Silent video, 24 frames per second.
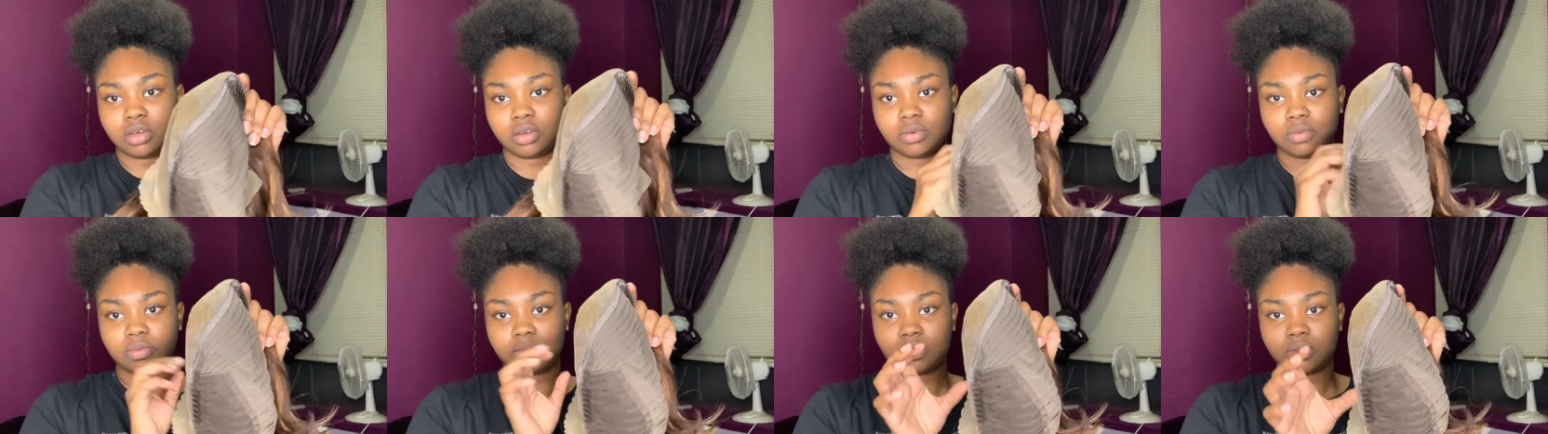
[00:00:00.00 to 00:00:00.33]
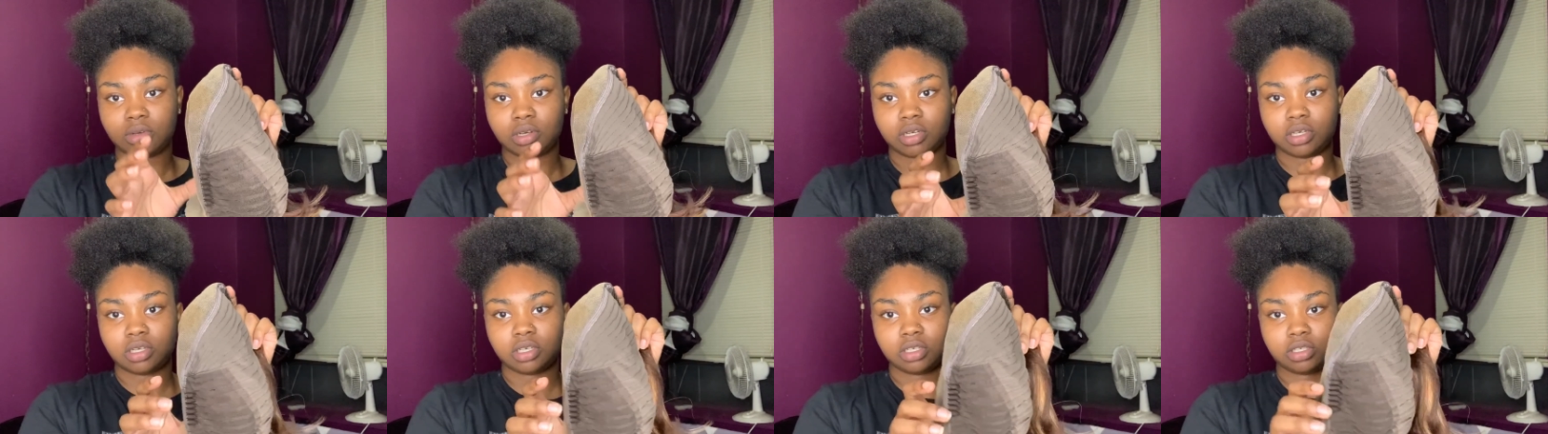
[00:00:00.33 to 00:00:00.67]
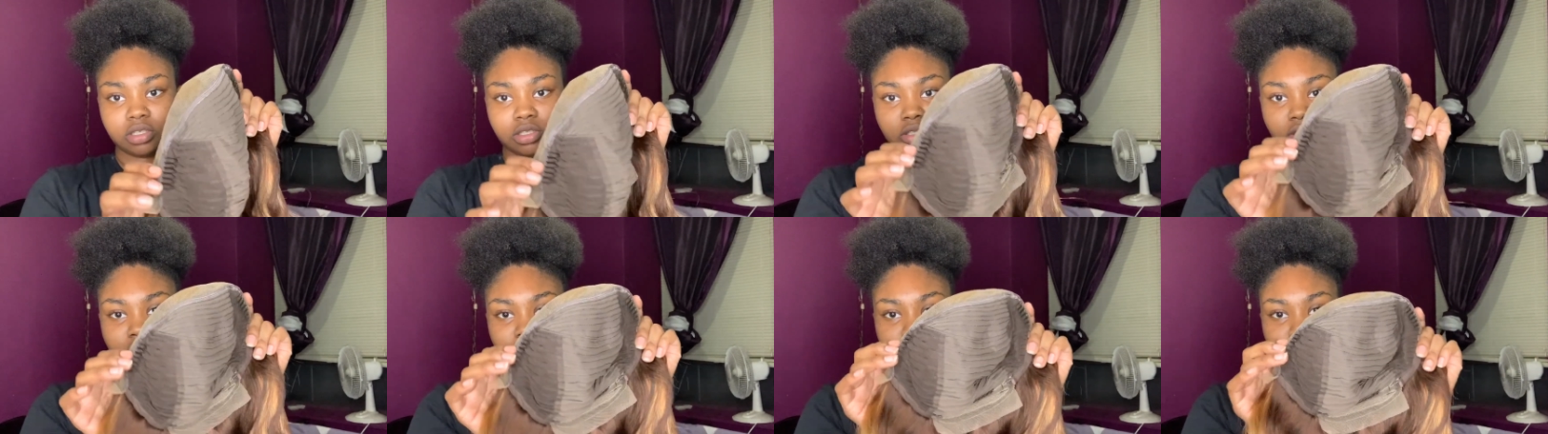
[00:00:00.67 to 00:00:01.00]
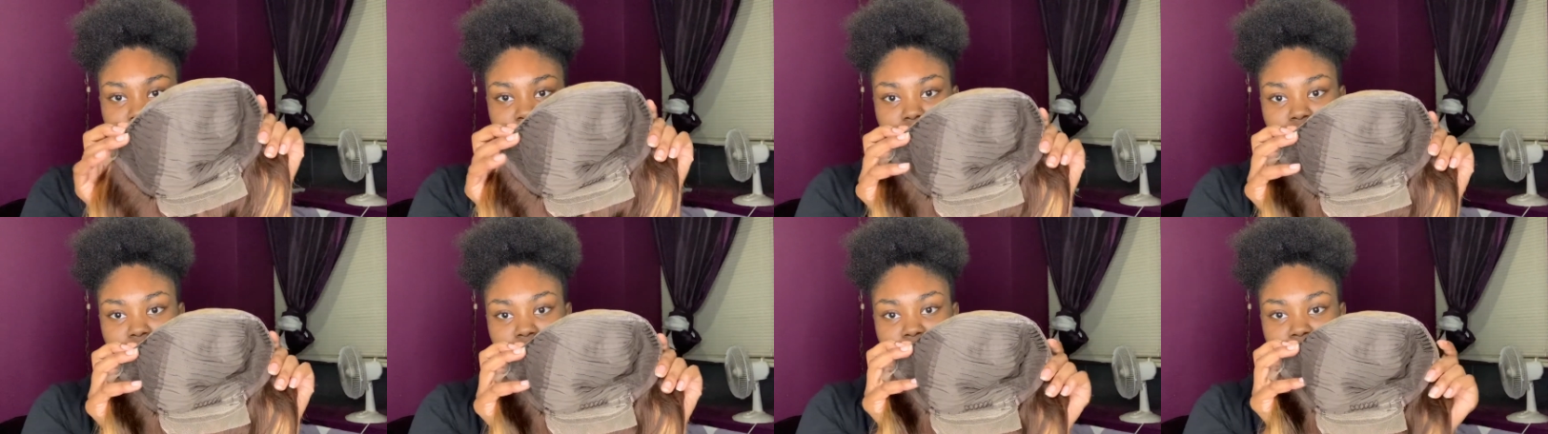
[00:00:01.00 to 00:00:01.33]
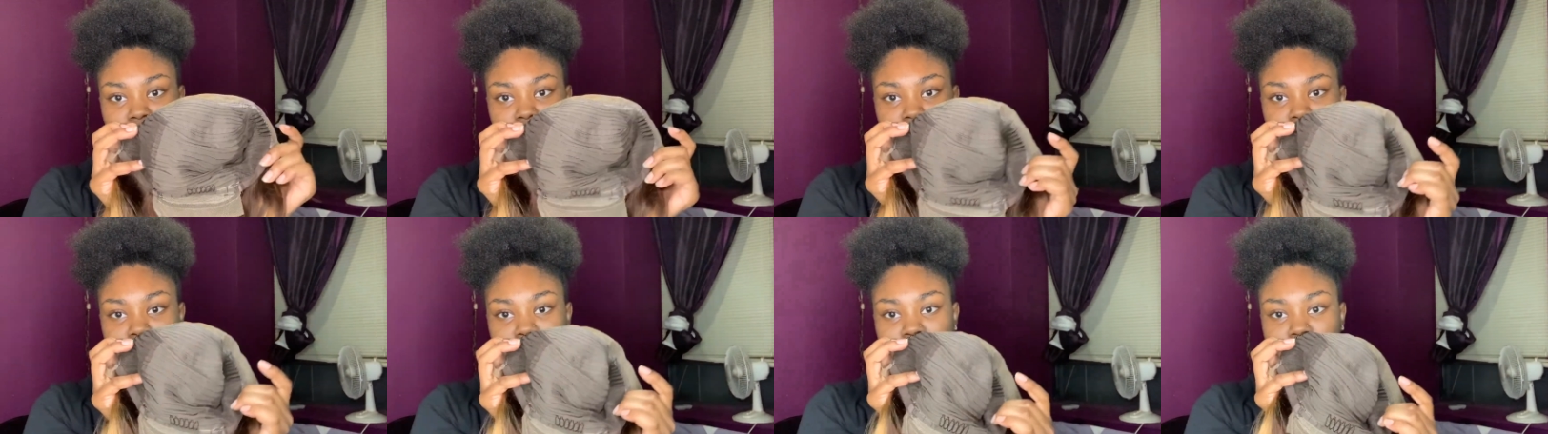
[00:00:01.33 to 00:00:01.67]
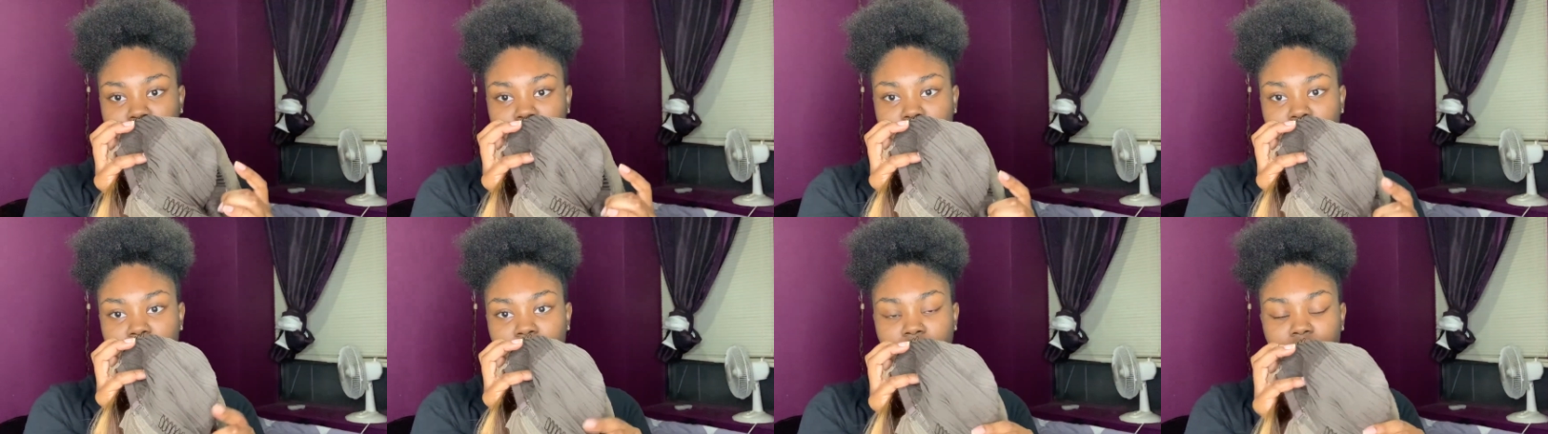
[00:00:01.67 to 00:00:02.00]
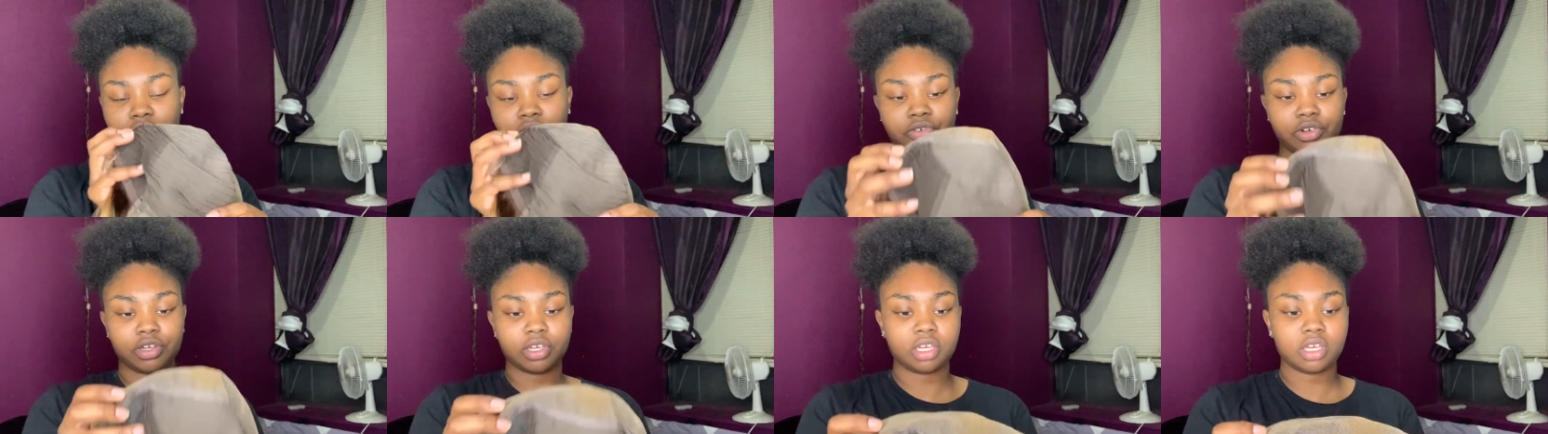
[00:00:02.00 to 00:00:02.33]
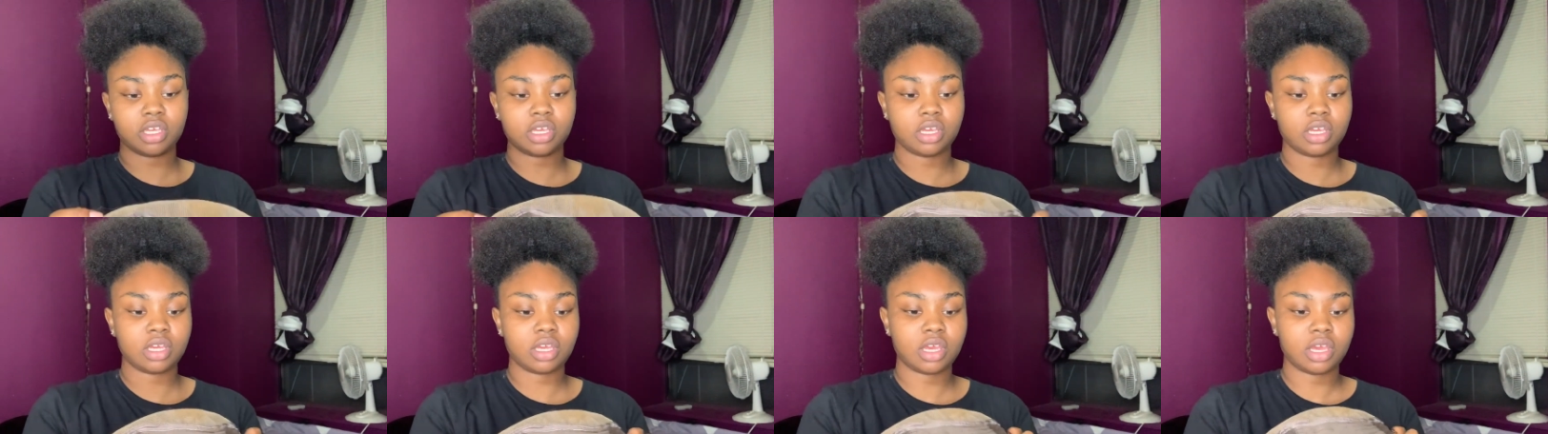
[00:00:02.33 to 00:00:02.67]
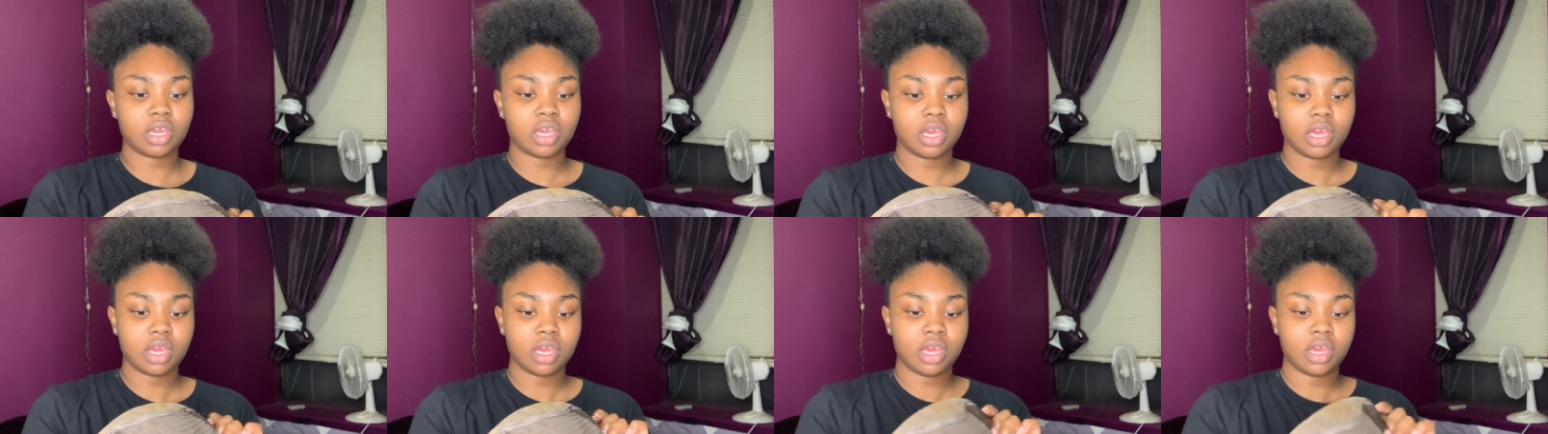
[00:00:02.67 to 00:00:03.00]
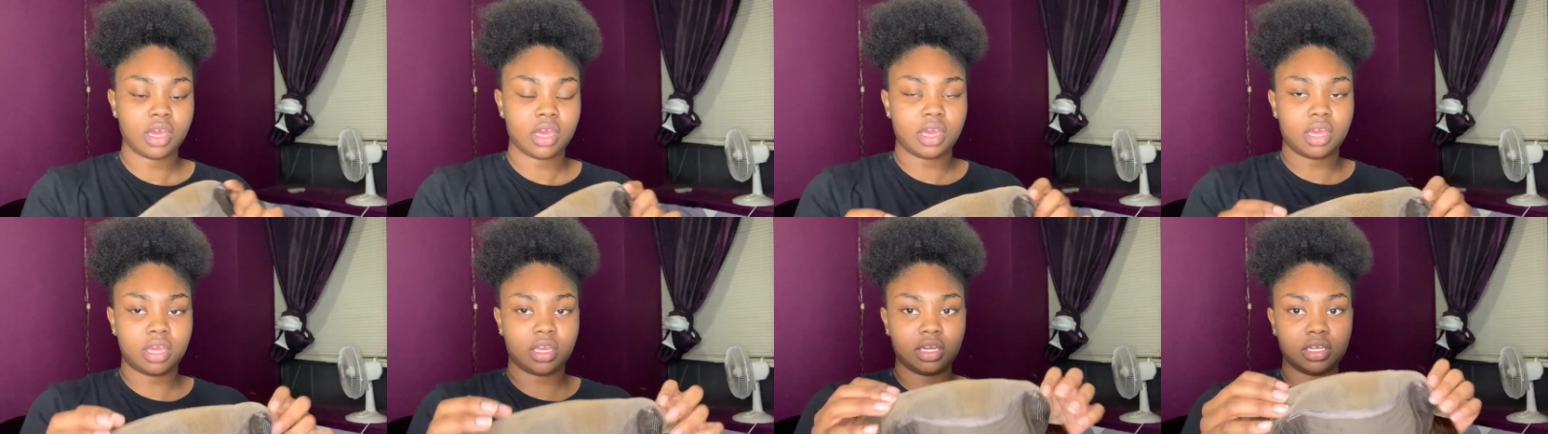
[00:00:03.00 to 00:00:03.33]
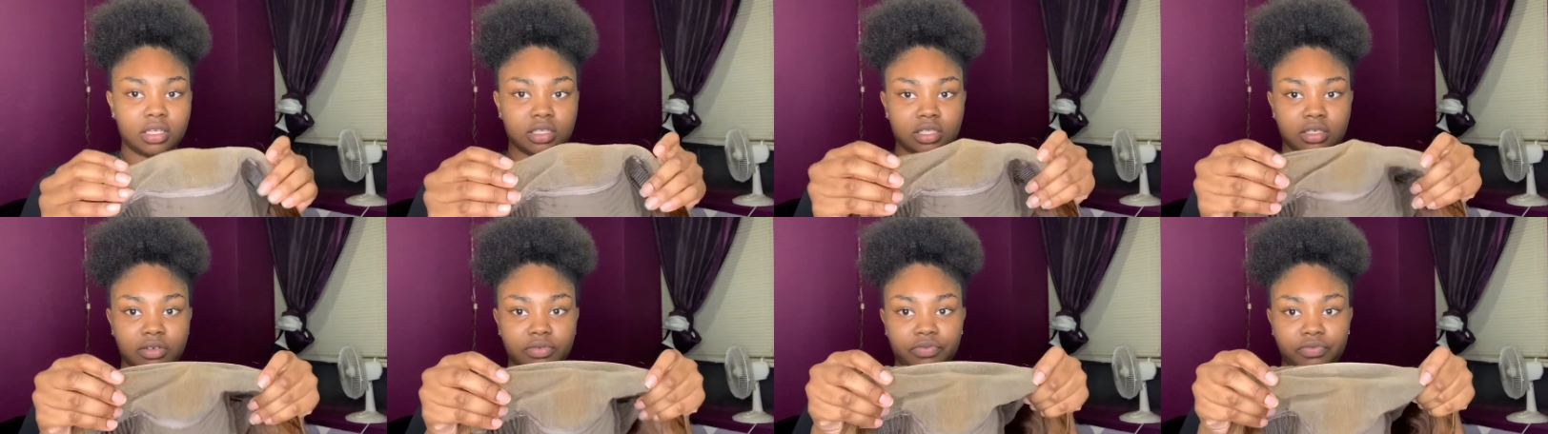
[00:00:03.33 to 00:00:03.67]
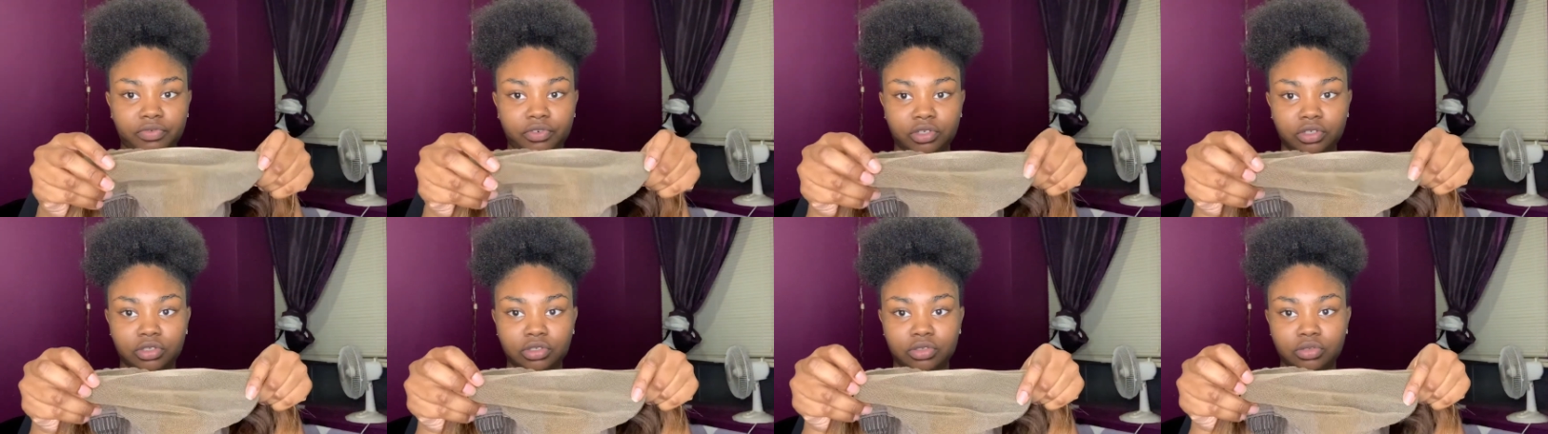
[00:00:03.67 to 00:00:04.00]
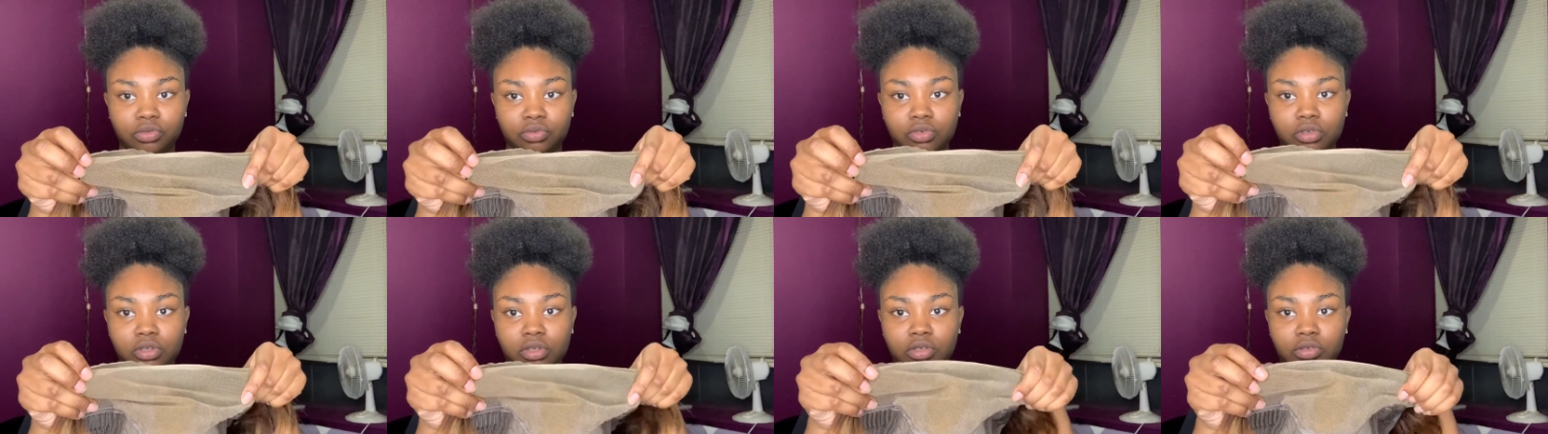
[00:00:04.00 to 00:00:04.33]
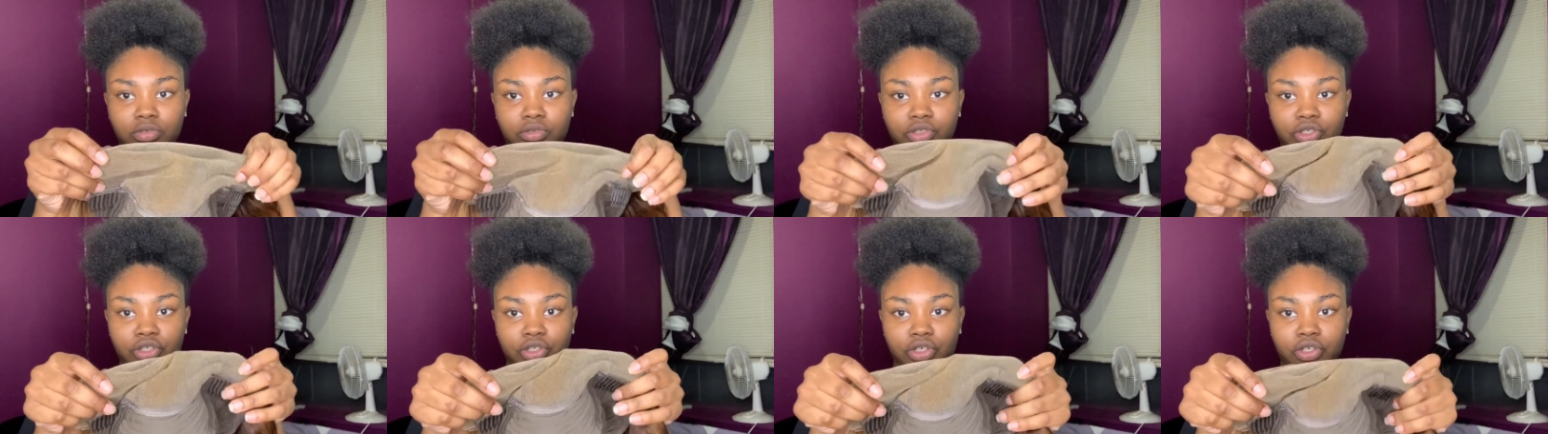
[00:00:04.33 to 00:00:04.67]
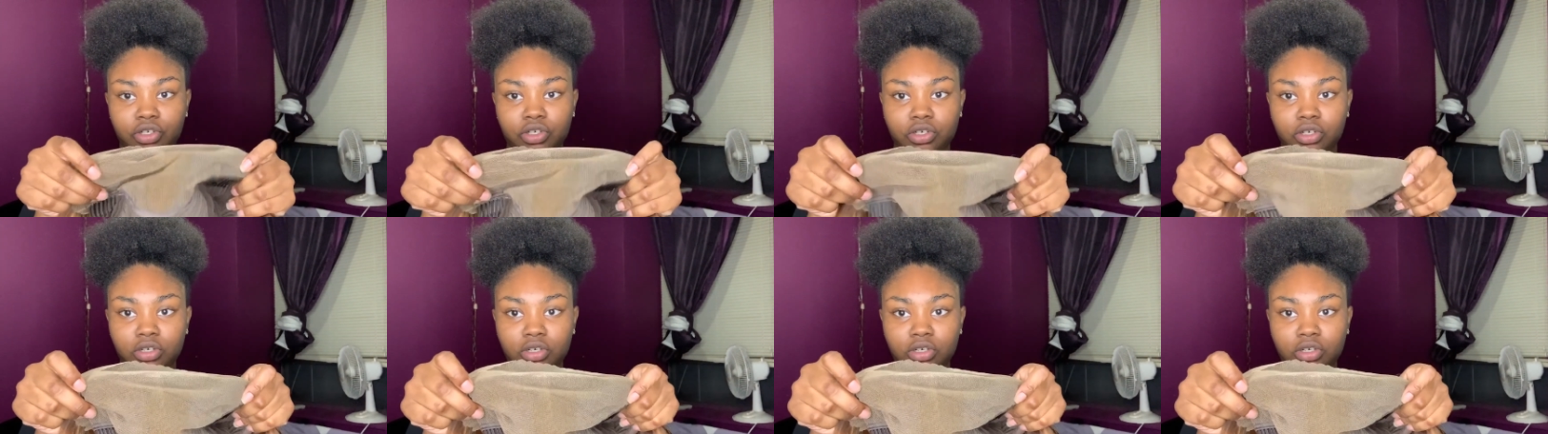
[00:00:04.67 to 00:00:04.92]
1, 2, 3. And it's a frontal closure.